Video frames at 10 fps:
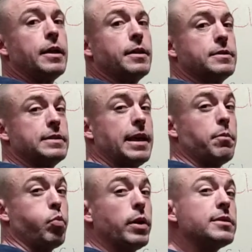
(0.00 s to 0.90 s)
the
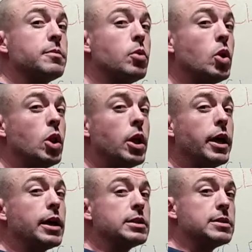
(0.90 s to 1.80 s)
same principle,
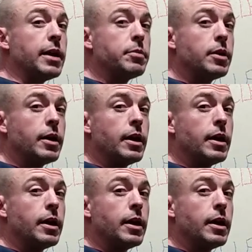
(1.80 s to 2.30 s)
except